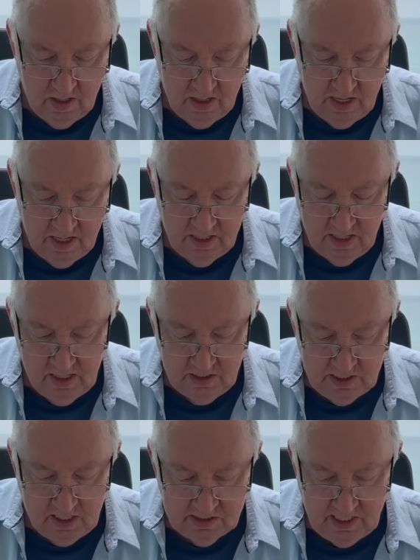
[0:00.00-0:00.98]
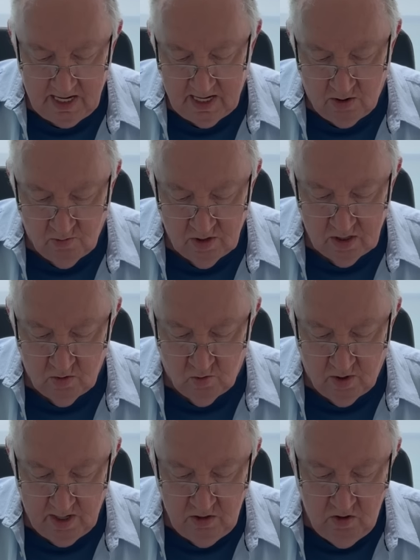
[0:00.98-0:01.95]
and he says, and I wonder
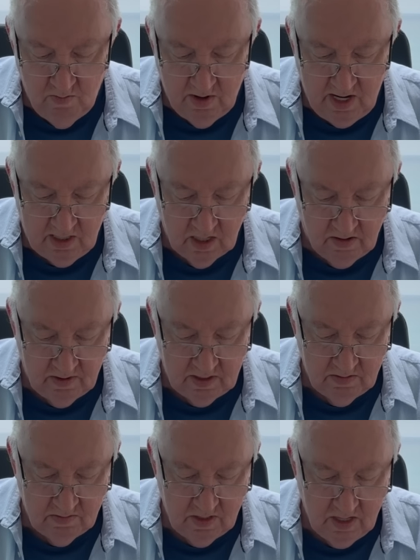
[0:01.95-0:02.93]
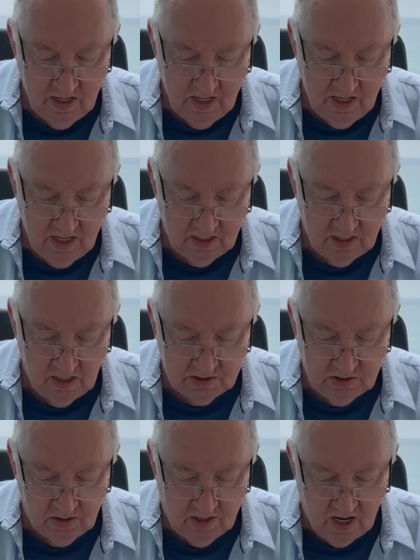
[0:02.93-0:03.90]
what you make of it, and
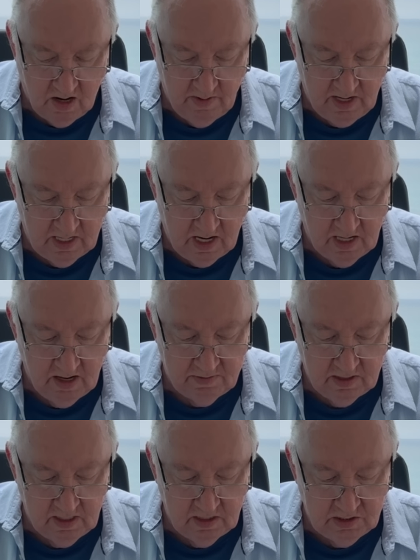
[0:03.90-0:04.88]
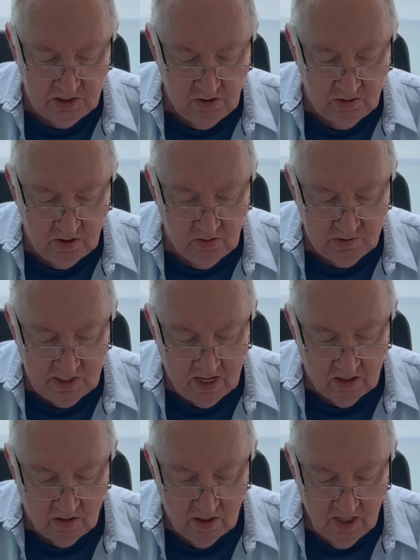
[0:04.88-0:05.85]
also the comment I left in his YouTube
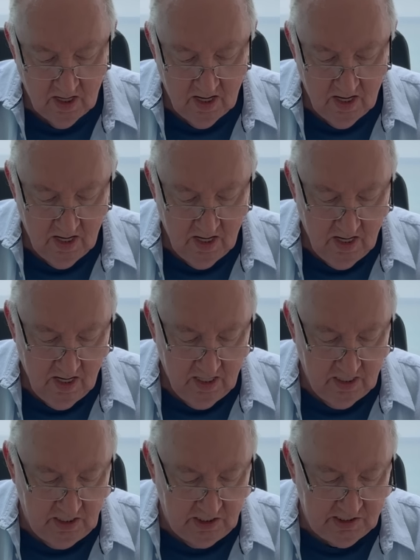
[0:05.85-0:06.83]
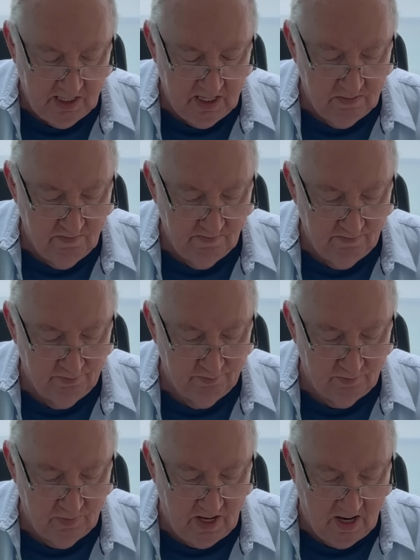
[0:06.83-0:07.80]
channel. And he said,
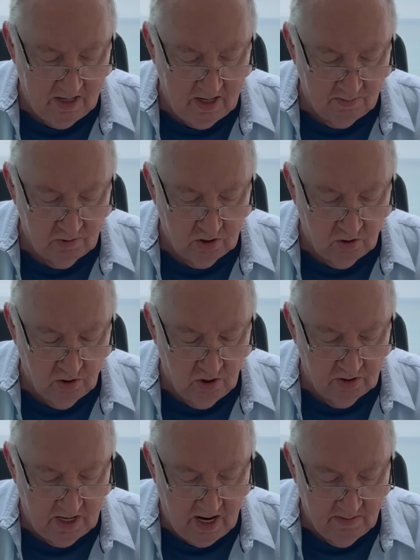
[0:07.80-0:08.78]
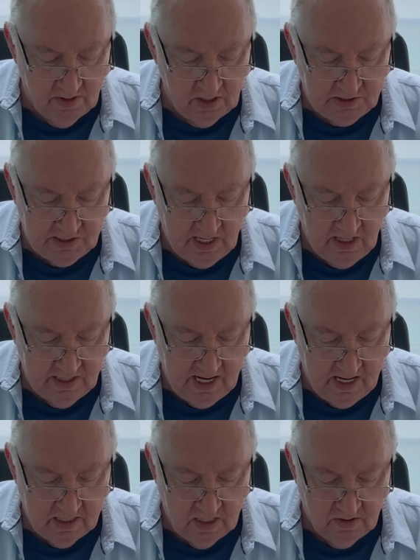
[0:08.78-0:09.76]
I'm going to quote it, "I must say
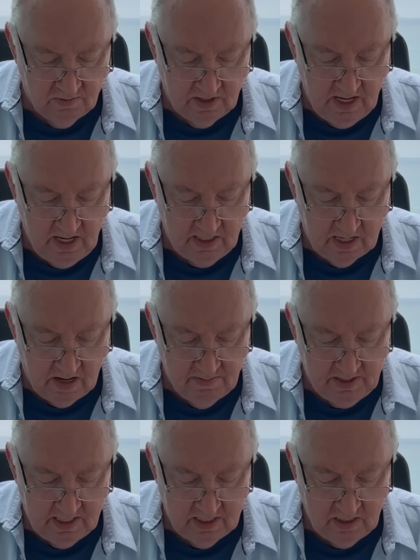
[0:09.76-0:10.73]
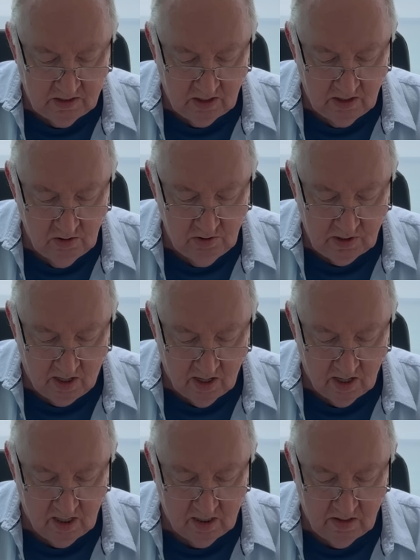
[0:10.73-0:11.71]
that of late I'm beginning to lose
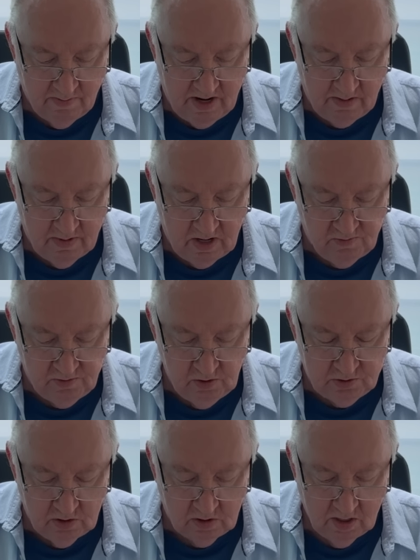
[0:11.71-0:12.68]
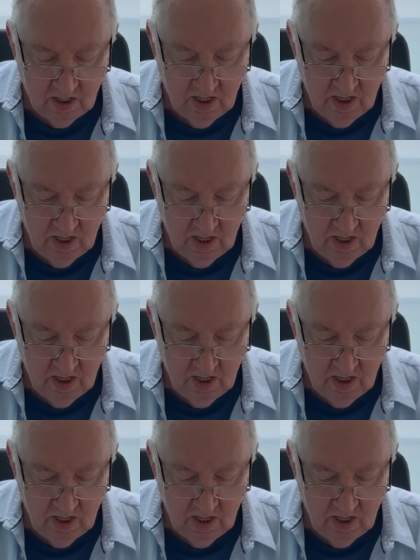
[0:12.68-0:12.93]
heart about my future